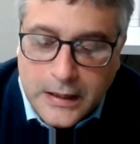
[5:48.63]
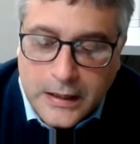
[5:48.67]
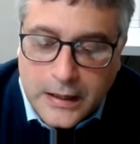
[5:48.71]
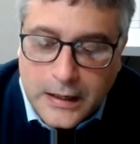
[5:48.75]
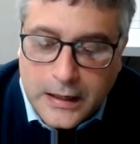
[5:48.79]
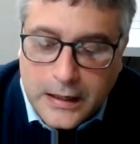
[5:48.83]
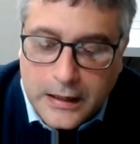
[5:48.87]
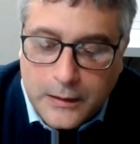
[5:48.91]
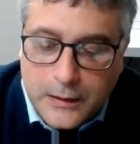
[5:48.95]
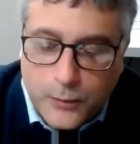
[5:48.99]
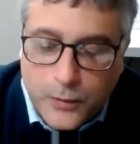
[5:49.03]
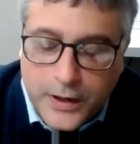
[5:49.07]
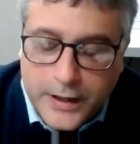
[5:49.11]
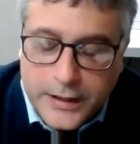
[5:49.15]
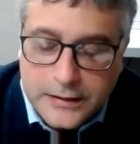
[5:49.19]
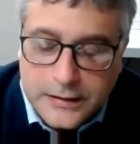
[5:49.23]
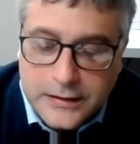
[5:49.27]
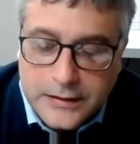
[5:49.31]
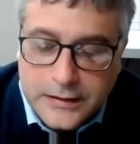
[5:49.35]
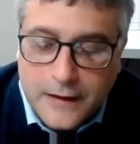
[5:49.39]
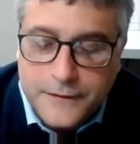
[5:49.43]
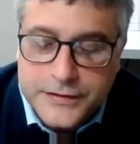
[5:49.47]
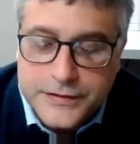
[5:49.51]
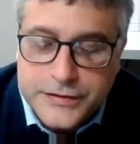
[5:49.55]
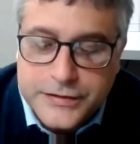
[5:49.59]

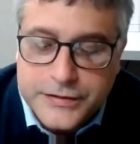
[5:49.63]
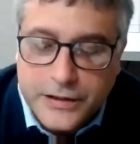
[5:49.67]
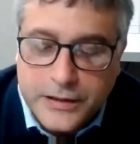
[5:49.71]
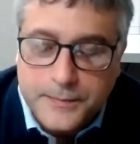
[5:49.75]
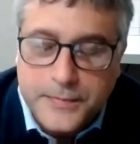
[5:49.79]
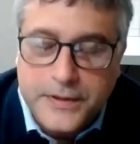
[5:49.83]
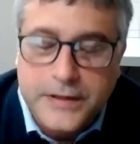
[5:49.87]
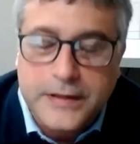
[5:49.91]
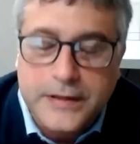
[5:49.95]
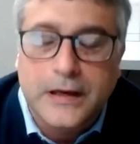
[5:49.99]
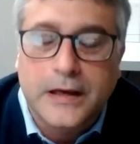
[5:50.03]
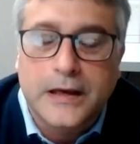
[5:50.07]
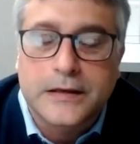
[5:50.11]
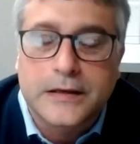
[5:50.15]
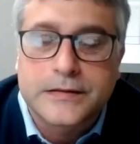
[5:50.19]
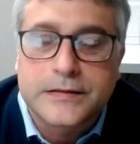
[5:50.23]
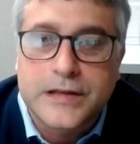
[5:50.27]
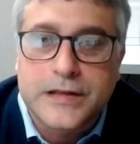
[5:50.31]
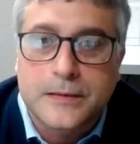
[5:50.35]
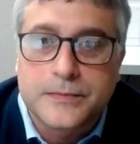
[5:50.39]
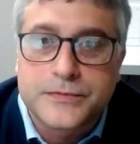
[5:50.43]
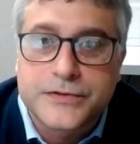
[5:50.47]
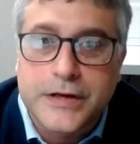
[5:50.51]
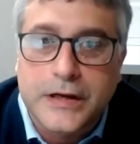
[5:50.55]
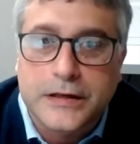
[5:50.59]
111 is going to be
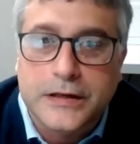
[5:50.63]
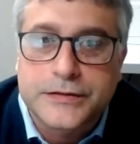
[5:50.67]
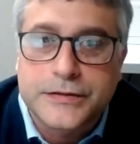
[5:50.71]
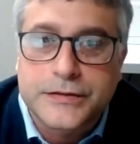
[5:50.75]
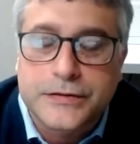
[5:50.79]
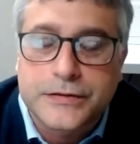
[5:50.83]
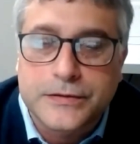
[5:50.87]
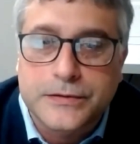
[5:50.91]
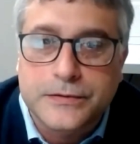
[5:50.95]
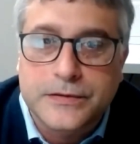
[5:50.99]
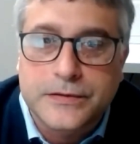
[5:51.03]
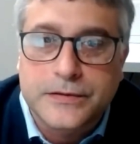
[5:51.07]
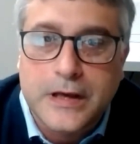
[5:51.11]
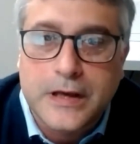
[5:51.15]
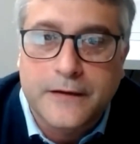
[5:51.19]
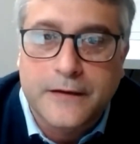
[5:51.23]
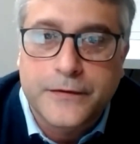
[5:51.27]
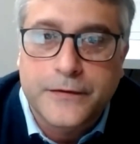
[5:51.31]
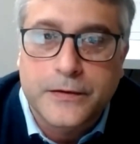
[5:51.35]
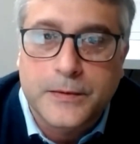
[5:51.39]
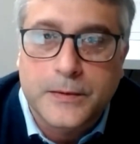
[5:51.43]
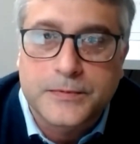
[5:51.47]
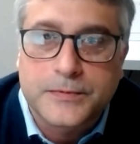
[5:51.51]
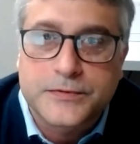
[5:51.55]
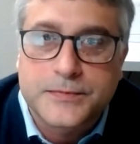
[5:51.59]
subject to, if
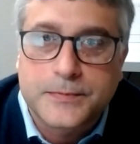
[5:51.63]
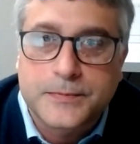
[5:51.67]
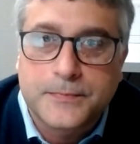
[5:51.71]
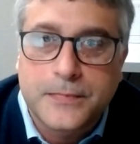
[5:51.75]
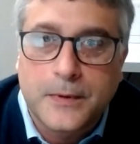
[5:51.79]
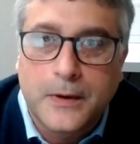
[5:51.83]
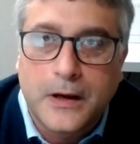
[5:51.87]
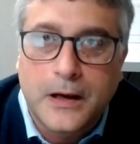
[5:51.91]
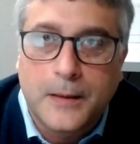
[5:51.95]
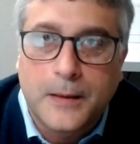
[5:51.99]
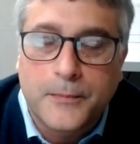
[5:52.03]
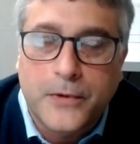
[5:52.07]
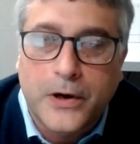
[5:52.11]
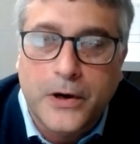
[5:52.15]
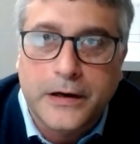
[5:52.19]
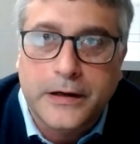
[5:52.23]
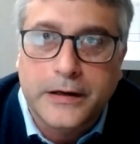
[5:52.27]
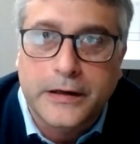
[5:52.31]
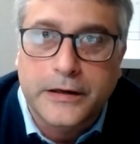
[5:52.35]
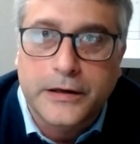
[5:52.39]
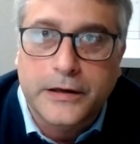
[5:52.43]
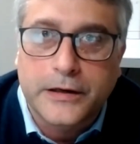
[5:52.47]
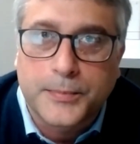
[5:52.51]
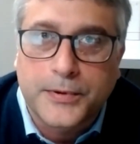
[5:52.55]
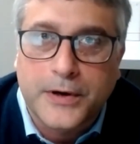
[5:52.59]
you're
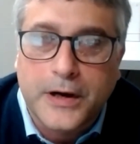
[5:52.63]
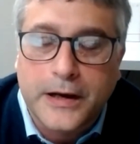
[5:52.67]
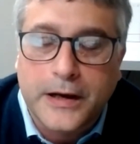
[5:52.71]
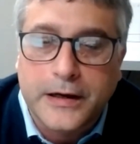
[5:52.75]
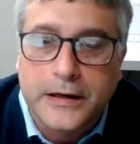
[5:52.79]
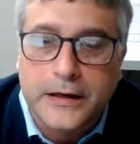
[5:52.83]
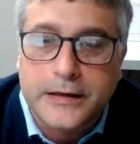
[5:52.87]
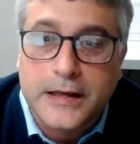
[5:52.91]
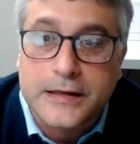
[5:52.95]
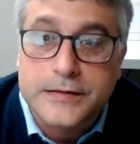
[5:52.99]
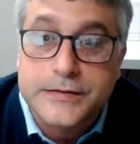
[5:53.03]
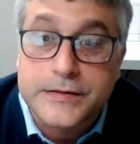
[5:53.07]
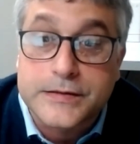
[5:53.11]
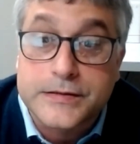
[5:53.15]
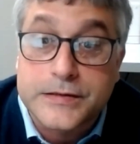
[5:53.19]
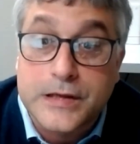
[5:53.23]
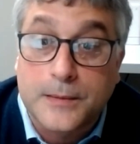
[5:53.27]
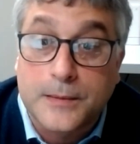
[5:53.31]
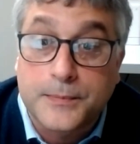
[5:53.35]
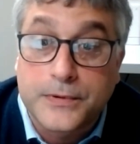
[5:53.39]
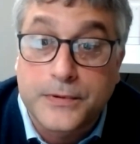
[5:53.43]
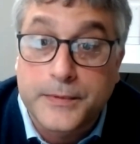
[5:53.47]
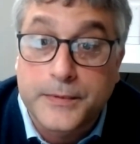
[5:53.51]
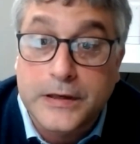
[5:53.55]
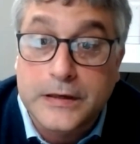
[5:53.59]
marketing your product as a
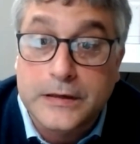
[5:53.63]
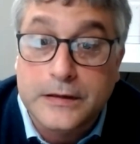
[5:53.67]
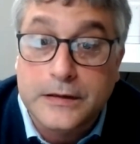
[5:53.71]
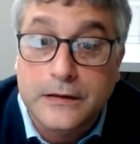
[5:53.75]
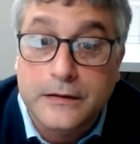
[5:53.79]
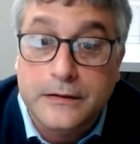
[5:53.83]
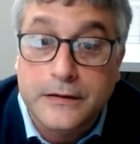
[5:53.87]
supplement,